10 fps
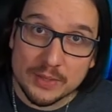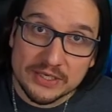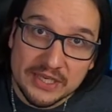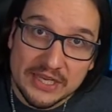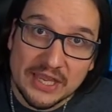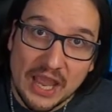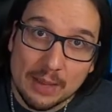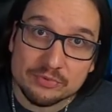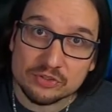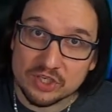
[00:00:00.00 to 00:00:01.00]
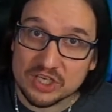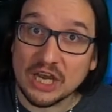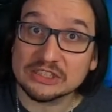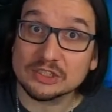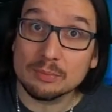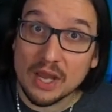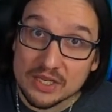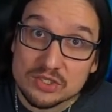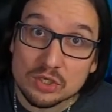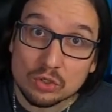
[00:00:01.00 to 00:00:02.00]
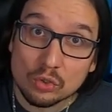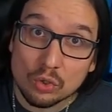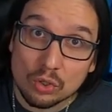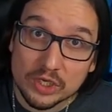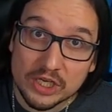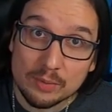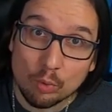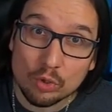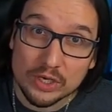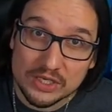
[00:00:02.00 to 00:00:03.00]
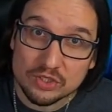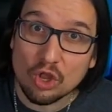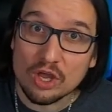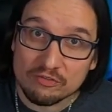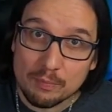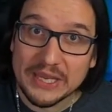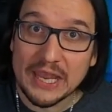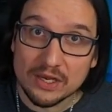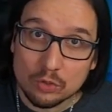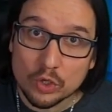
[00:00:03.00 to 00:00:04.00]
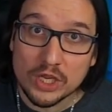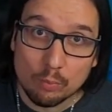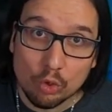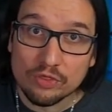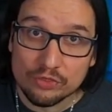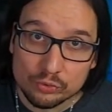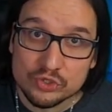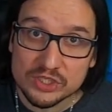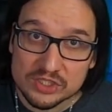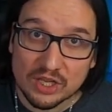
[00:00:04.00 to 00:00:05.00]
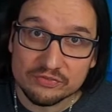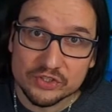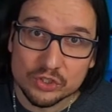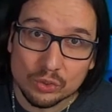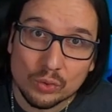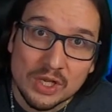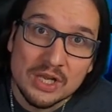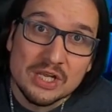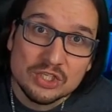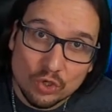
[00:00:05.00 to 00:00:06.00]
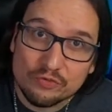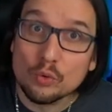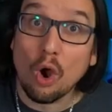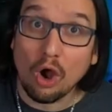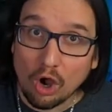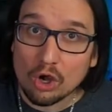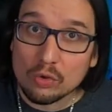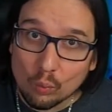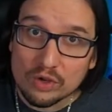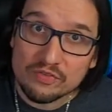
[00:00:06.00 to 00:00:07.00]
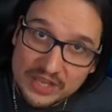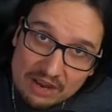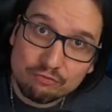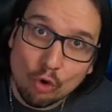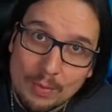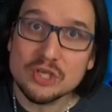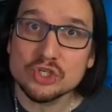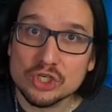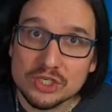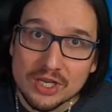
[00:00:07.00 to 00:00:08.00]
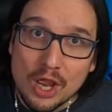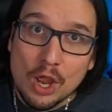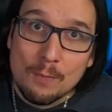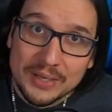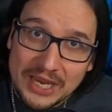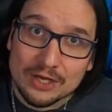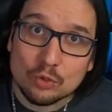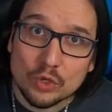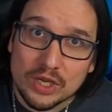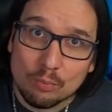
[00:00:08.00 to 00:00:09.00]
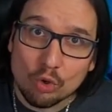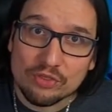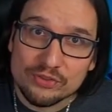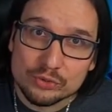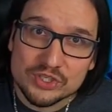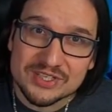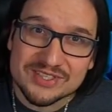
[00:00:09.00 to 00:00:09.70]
keycaps to customize your keyboard, as a lot of mechanical keyboard enthusiasts love to do. So if you are one of the aforementioned mechanical keyboard enthusiasts,